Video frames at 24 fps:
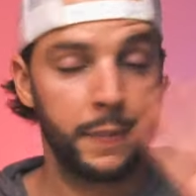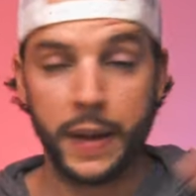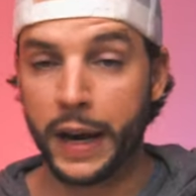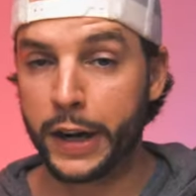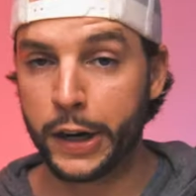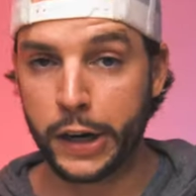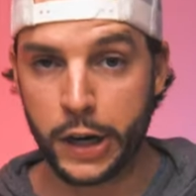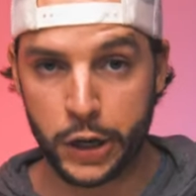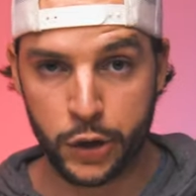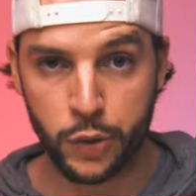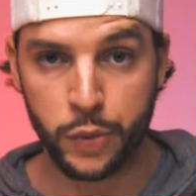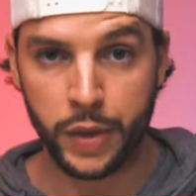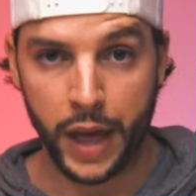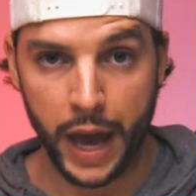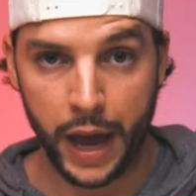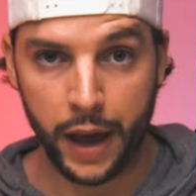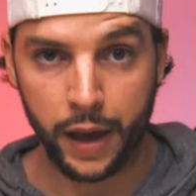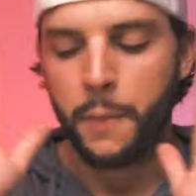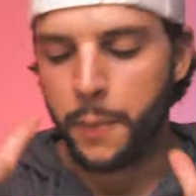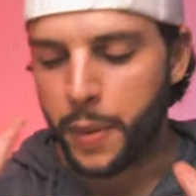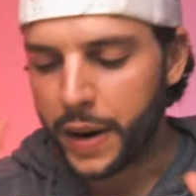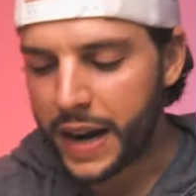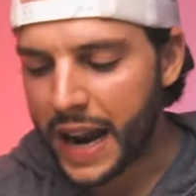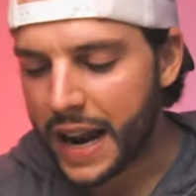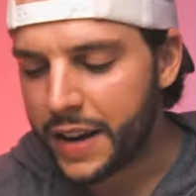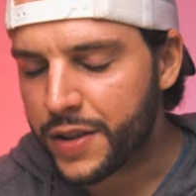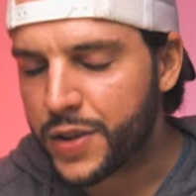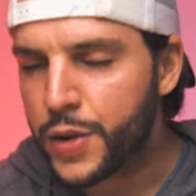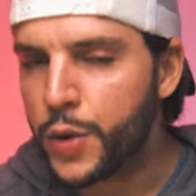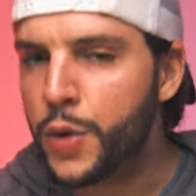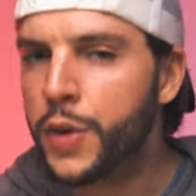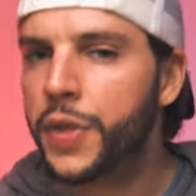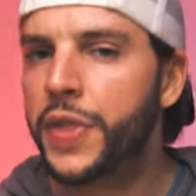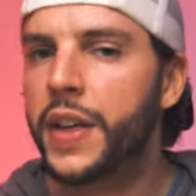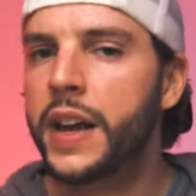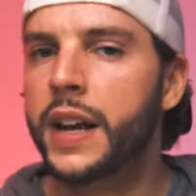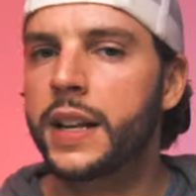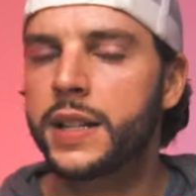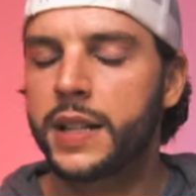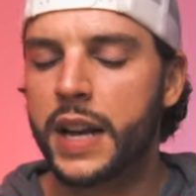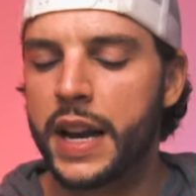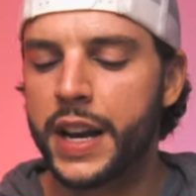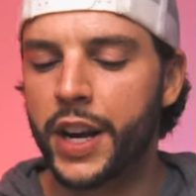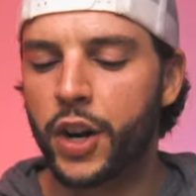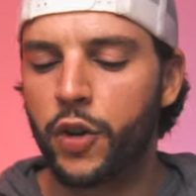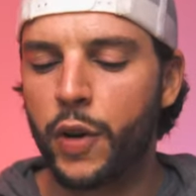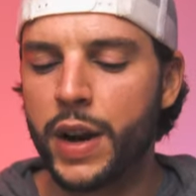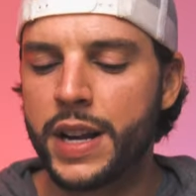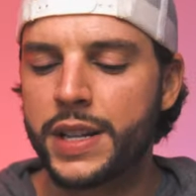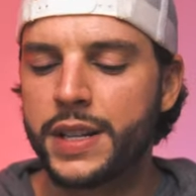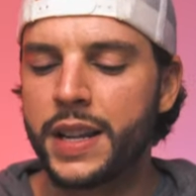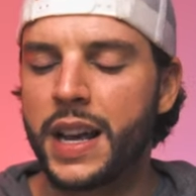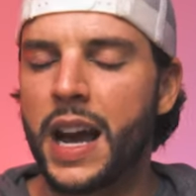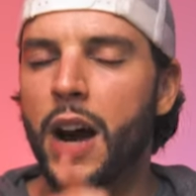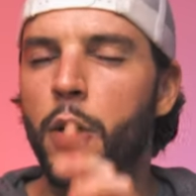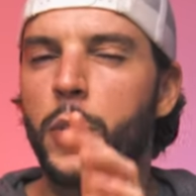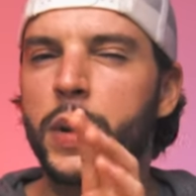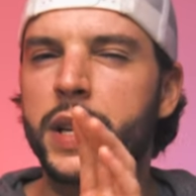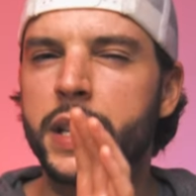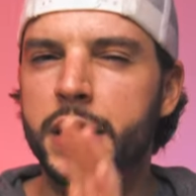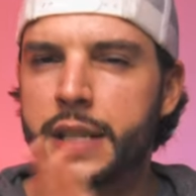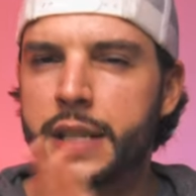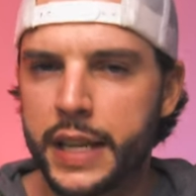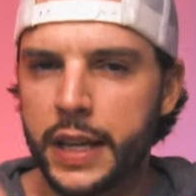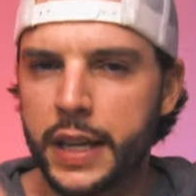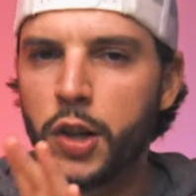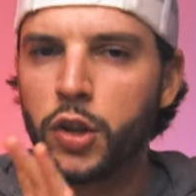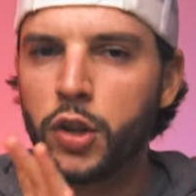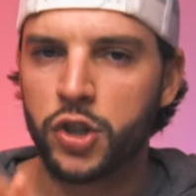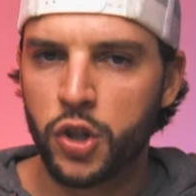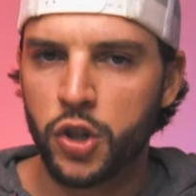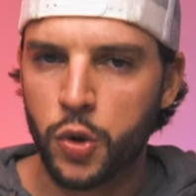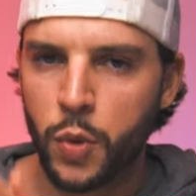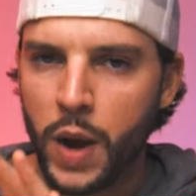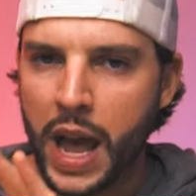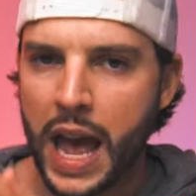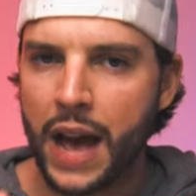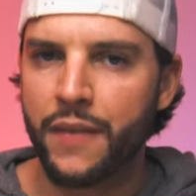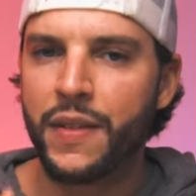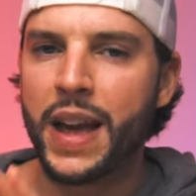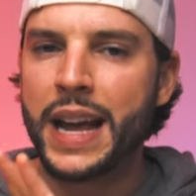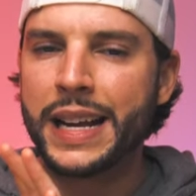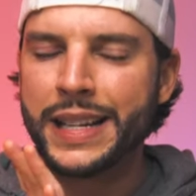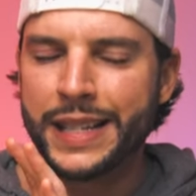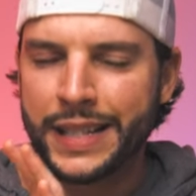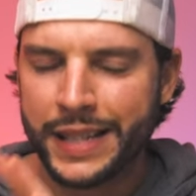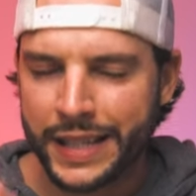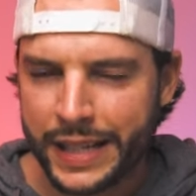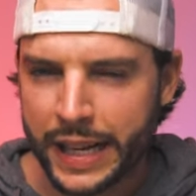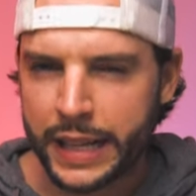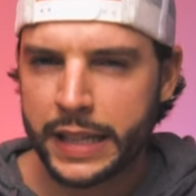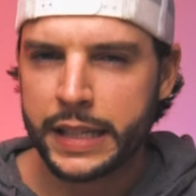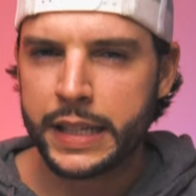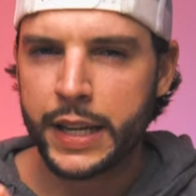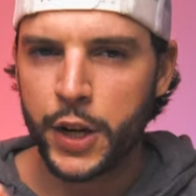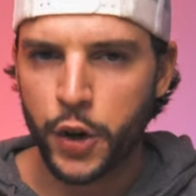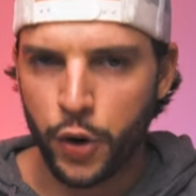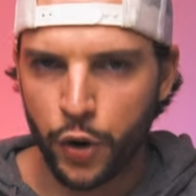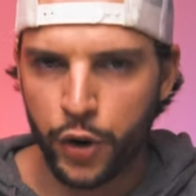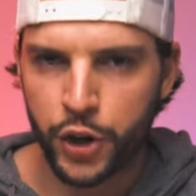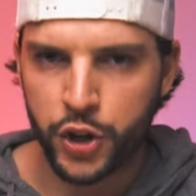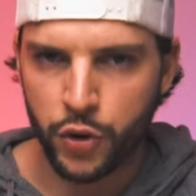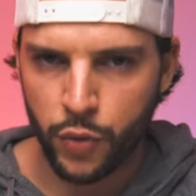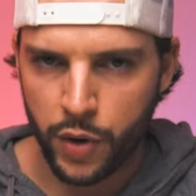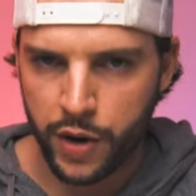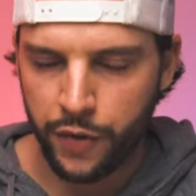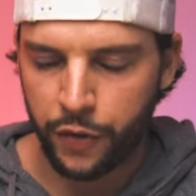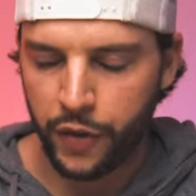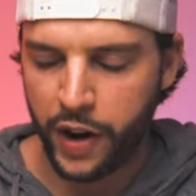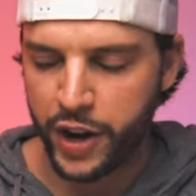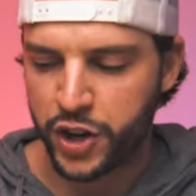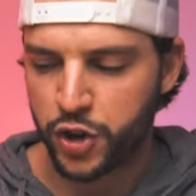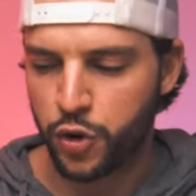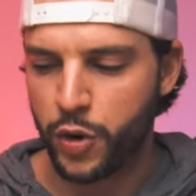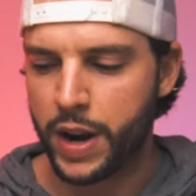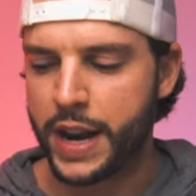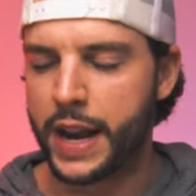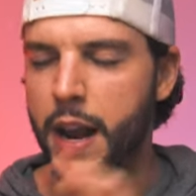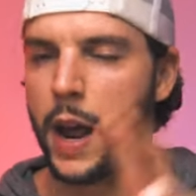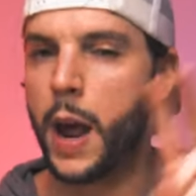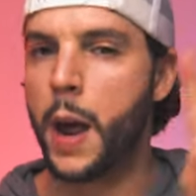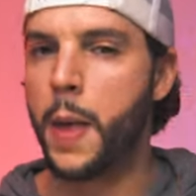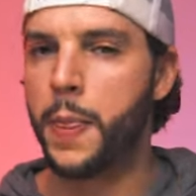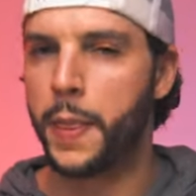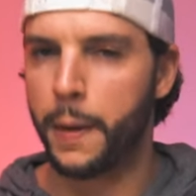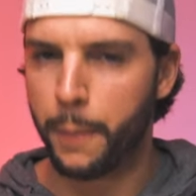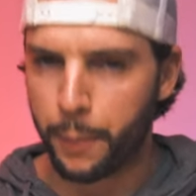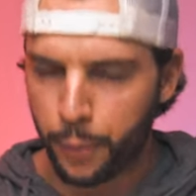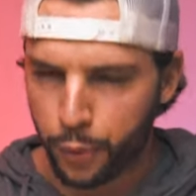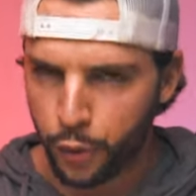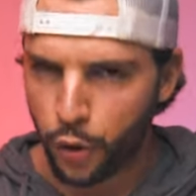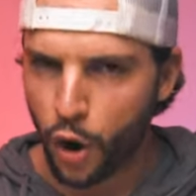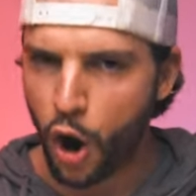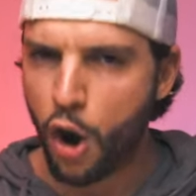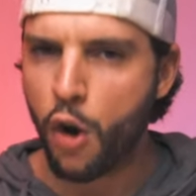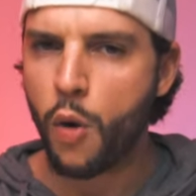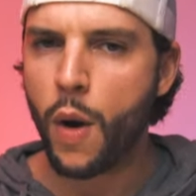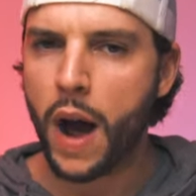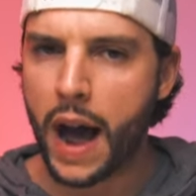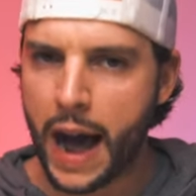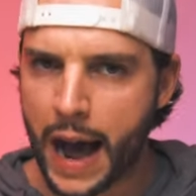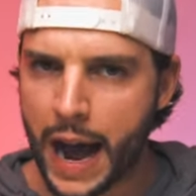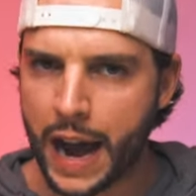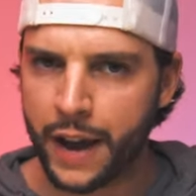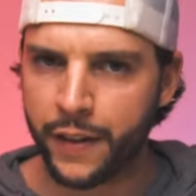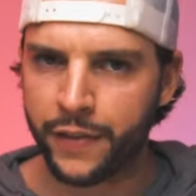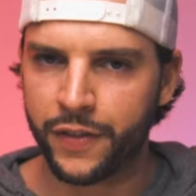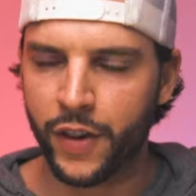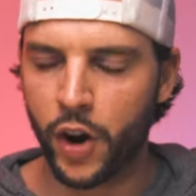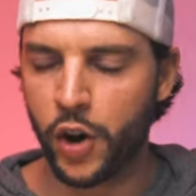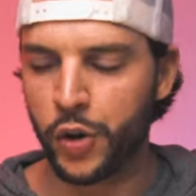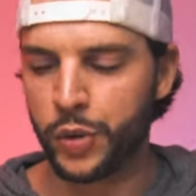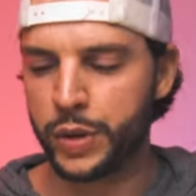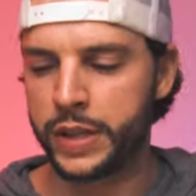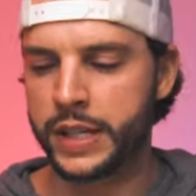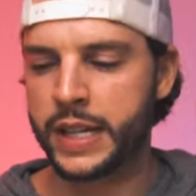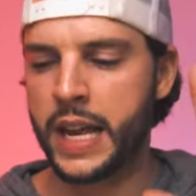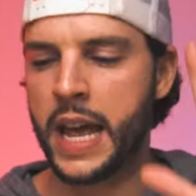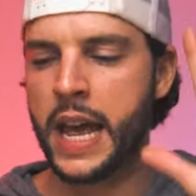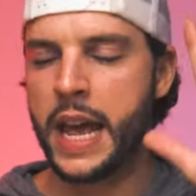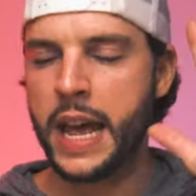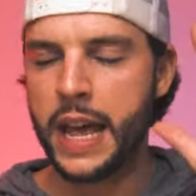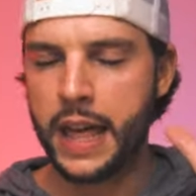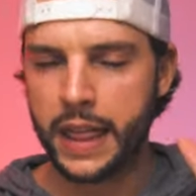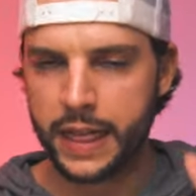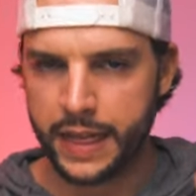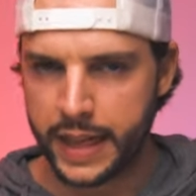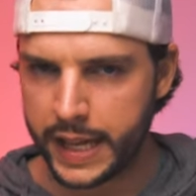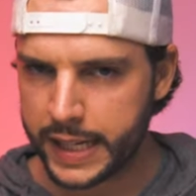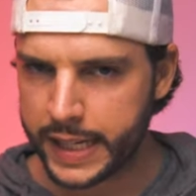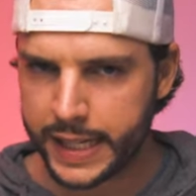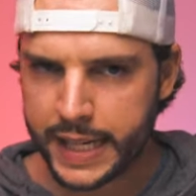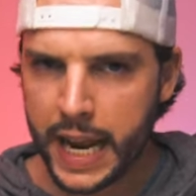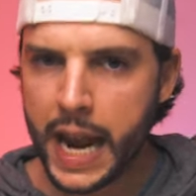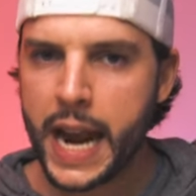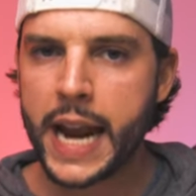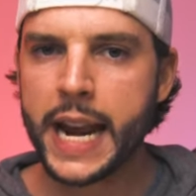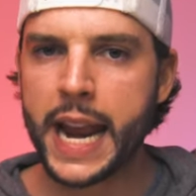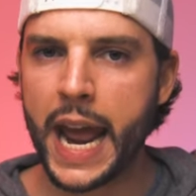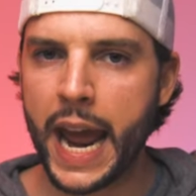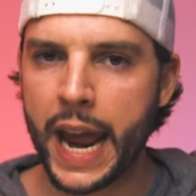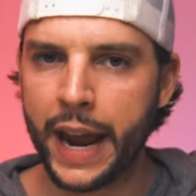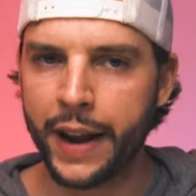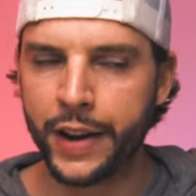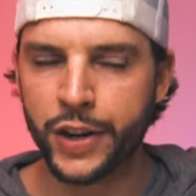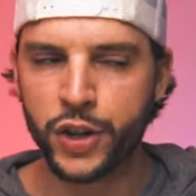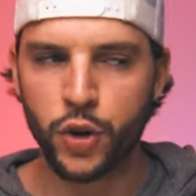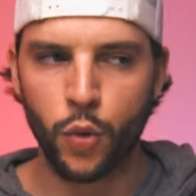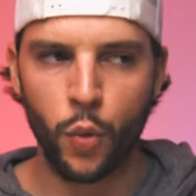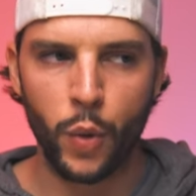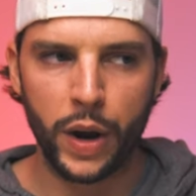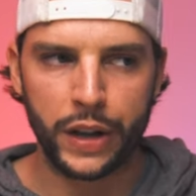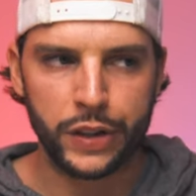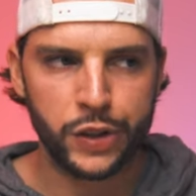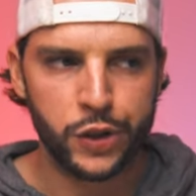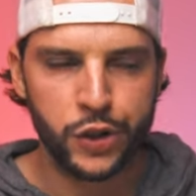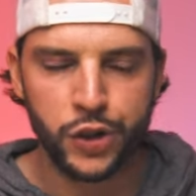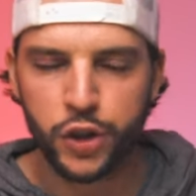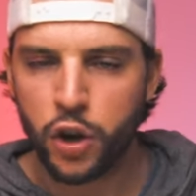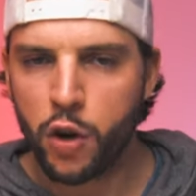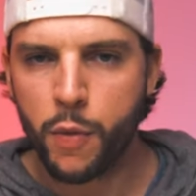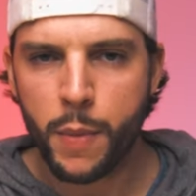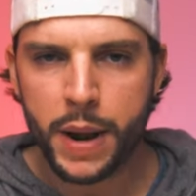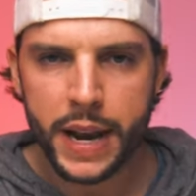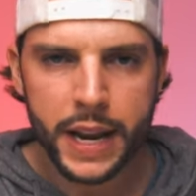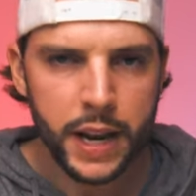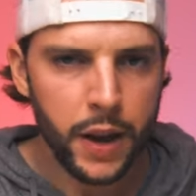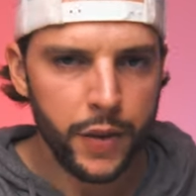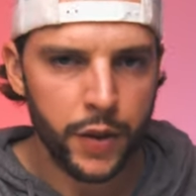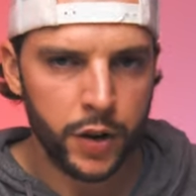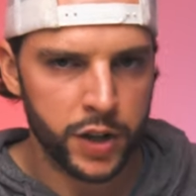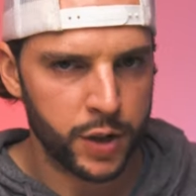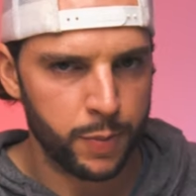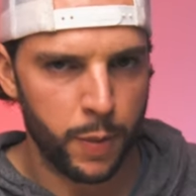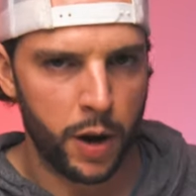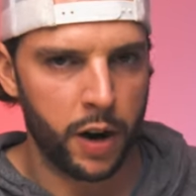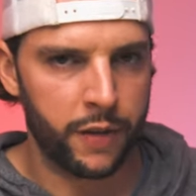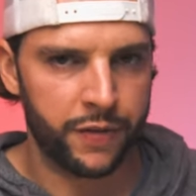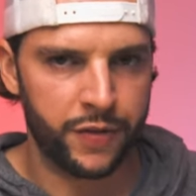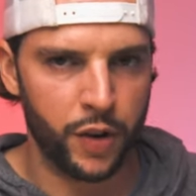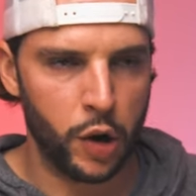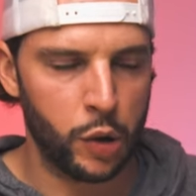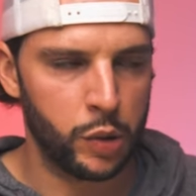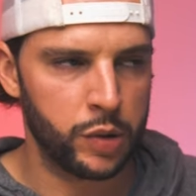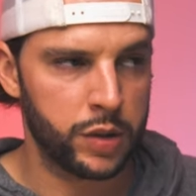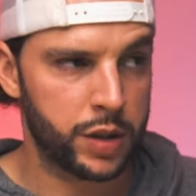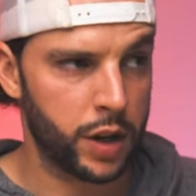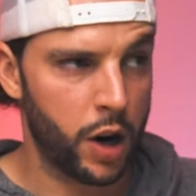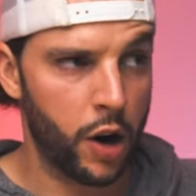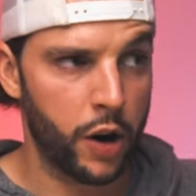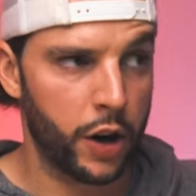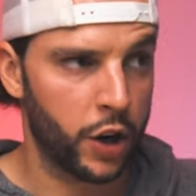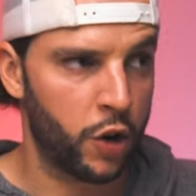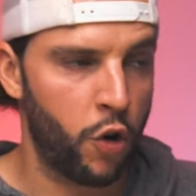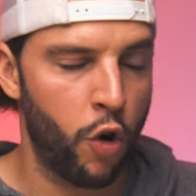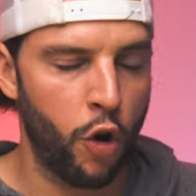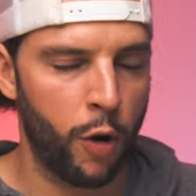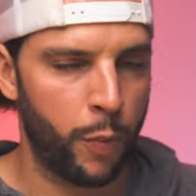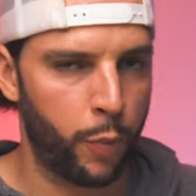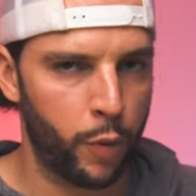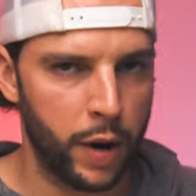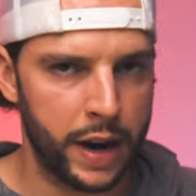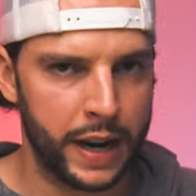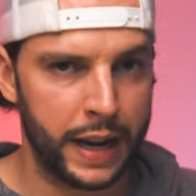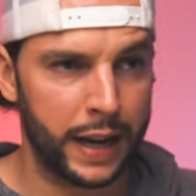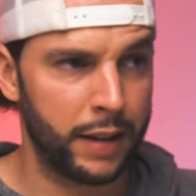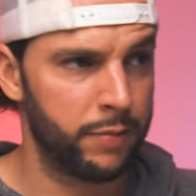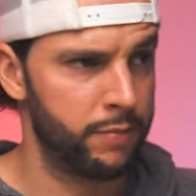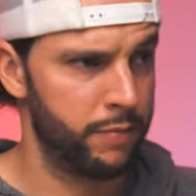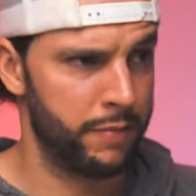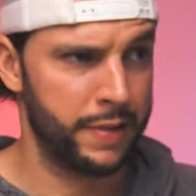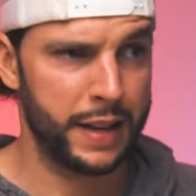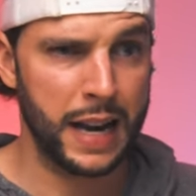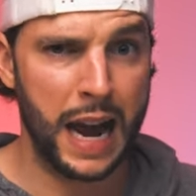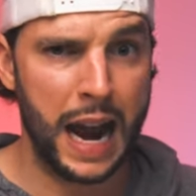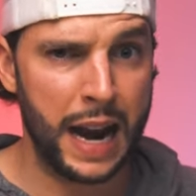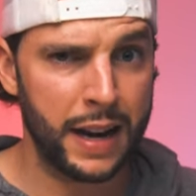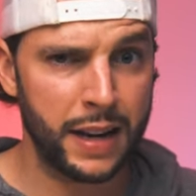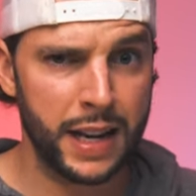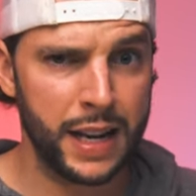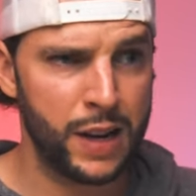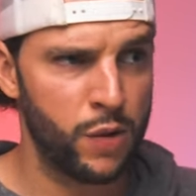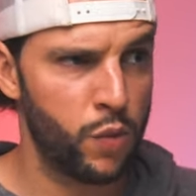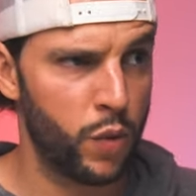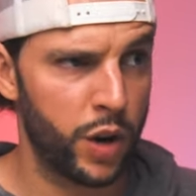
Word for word: Not gonna do that. But I do think it's kinda crazy how we still do have a 60 hertz refresh rate and the Pro iPhones This day and age, when so many other smartphones are incorporating 90,